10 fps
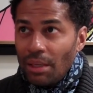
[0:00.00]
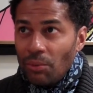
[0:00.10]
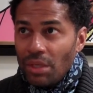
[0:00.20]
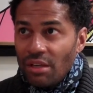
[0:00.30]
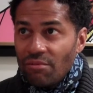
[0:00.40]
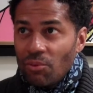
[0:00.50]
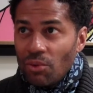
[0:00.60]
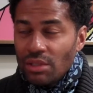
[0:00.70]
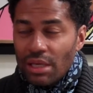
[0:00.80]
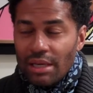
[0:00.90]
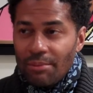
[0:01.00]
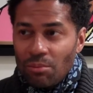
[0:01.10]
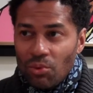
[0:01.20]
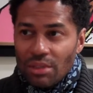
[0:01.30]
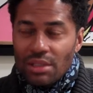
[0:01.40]
we give more time
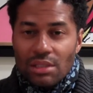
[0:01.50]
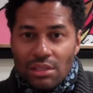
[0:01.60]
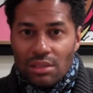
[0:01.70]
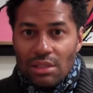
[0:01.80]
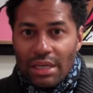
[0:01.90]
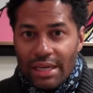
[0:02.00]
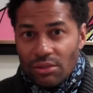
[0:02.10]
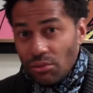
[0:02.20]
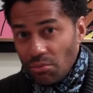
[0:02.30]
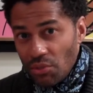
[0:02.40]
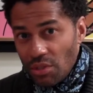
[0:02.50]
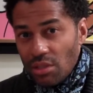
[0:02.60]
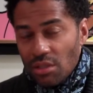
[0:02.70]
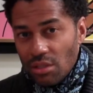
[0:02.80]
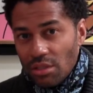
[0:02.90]
and more attention to the actual
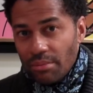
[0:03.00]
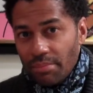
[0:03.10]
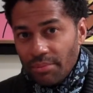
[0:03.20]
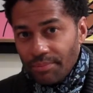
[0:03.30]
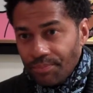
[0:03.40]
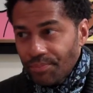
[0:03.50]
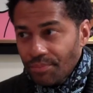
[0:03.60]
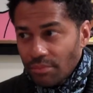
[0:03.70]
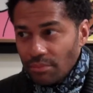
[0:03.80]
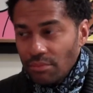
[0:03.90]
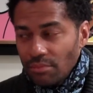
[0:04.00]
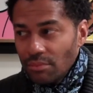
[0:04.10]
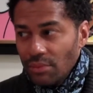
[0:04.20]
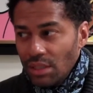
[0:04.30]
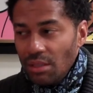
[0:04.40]
musicianship
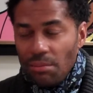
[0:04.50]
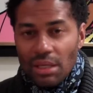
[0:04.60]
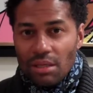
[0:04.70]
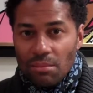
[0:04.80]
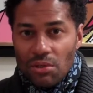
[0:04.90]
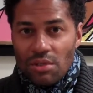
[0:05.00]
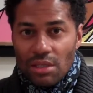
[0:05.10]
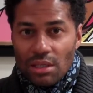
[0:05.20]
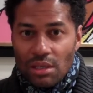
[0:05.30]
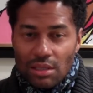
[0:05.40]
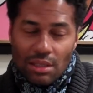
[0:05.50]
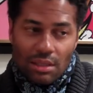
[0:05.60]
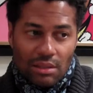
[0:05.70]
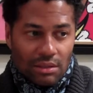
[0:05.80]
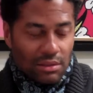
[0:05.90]
in making music. I think
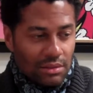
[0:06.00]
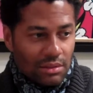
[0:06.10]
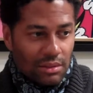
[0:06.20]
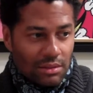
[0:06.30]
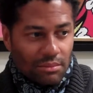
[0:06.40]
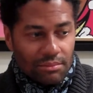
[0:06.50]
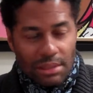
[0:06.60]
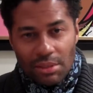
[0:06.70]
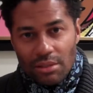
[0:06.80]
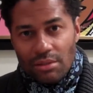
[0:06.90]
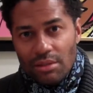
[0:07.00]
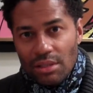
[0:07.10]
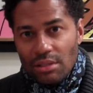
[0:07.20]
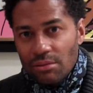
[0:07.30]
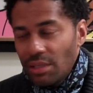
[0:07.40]
it could maybe turn
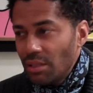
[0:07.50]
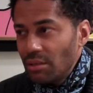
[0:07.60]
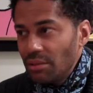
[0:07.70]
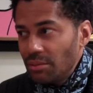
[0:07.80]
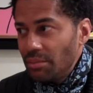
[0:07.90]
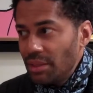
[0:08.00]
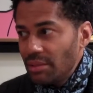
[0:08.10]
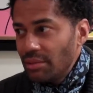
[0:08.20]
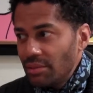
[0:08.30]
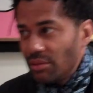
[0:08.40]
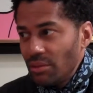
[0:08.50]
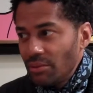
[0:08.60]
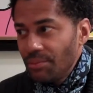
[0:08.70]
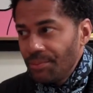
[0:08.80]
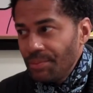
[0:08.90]
things around a little bit. And so
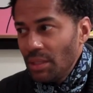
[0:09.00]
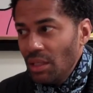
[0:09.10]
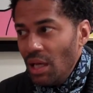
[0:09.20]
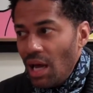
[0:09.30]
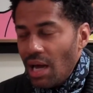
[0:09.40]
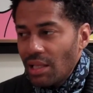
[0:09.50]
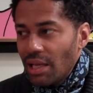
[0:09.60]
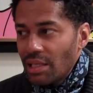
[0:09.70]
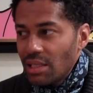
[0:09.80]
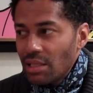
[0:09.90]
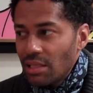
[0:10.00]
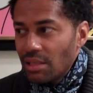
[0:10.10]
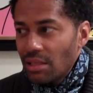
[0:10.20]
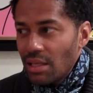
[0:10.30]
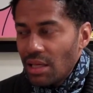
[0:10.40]
I'd like to
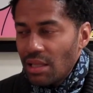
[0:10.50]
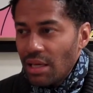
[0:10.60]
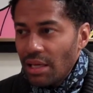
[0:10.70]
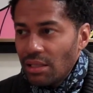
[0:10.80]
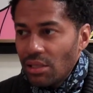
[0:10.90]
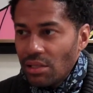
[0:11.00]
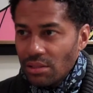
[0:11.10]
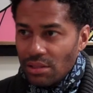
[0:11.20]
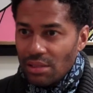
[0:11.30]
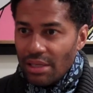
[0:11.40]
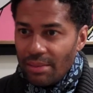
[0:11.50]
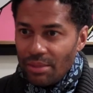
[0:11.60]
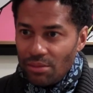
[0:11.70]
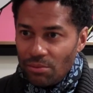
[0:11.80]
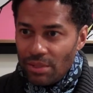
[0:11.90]
think that Lost in Time
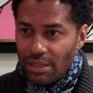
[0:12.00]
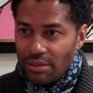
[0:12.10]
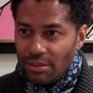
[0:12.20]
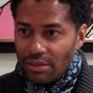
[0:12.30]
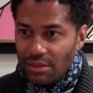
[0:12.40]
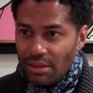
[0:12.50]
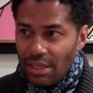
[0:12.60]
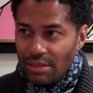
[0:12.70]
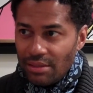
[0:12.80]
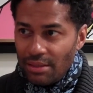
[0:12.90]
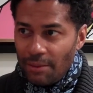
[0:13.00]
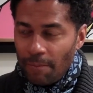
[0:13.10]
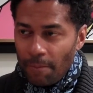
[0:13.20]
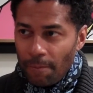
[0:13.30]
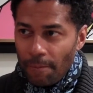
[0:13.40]
is a record that
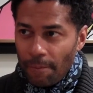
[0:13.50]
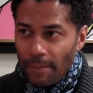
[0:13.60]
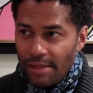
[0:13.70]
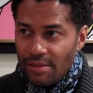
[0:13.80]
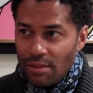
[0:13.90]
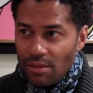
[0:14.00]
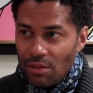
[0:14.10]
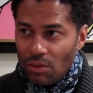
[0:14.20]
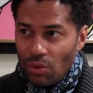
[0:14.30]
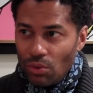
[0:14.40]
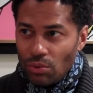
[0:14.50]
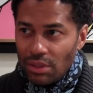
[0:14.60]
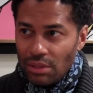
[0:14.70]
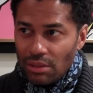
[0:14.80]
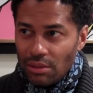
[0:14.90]
is
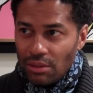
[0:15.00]
holding